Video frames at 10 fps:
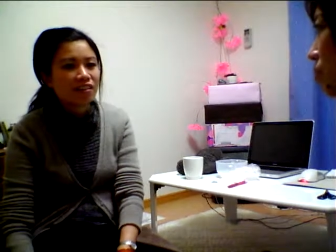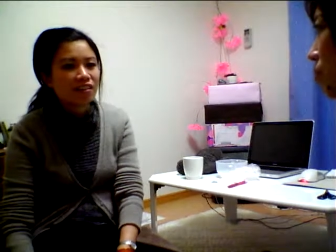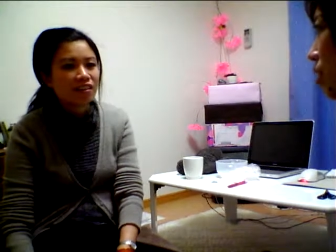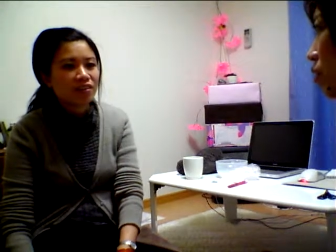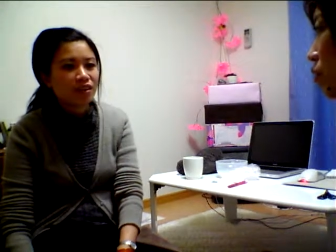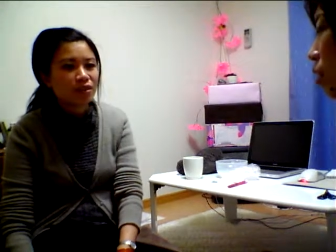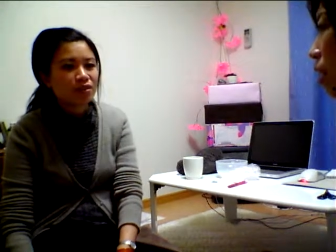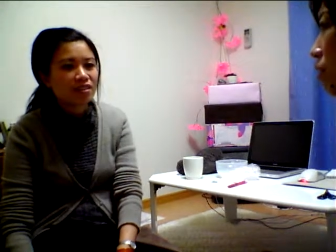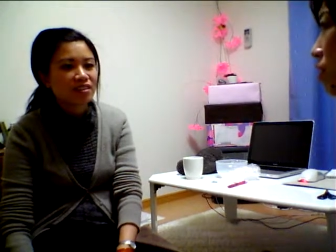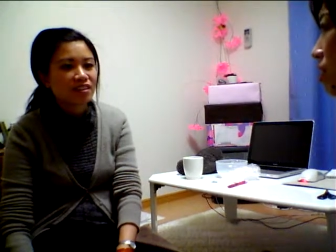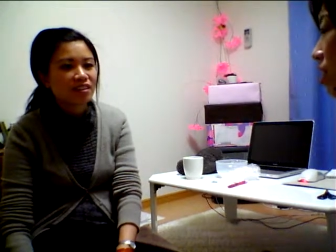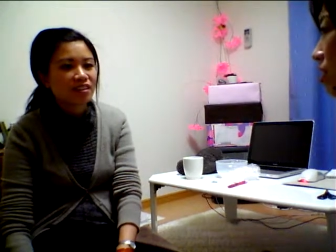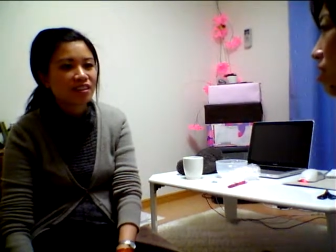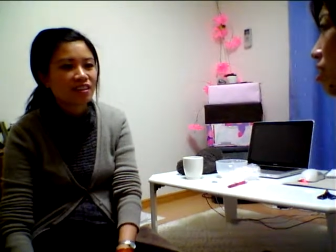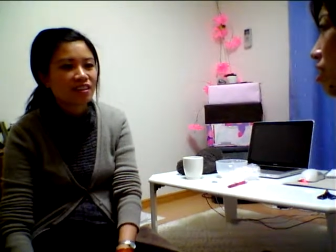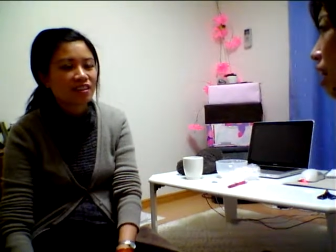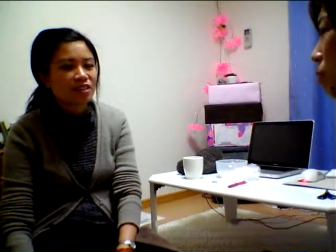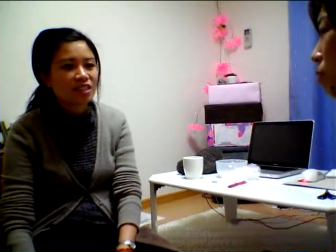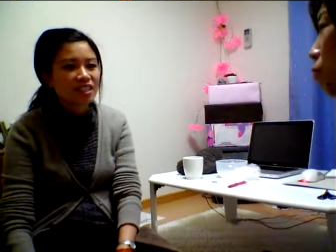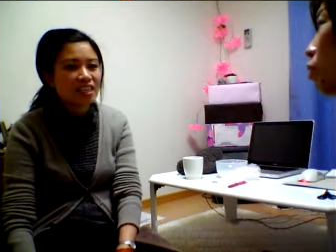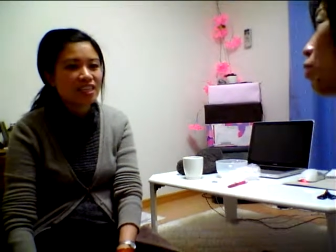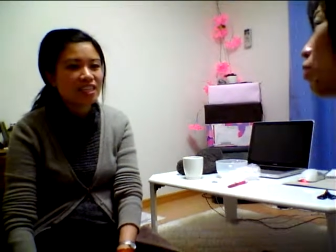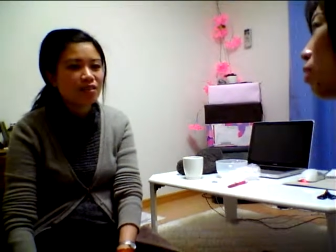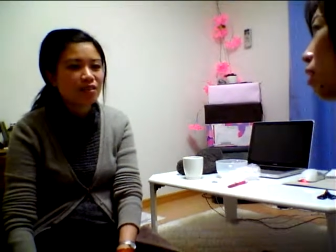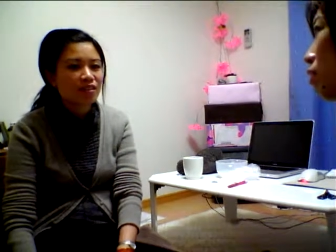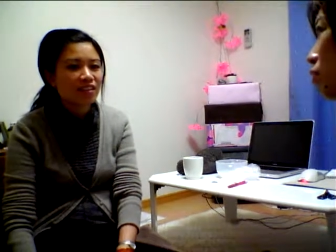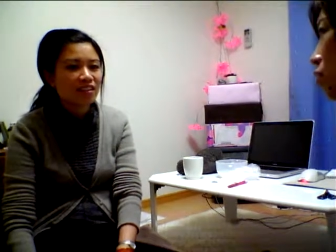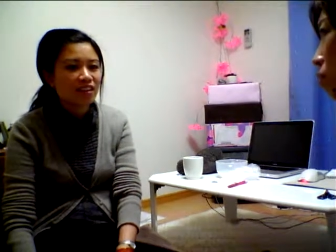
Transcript: If you have the chance before you leave Japan.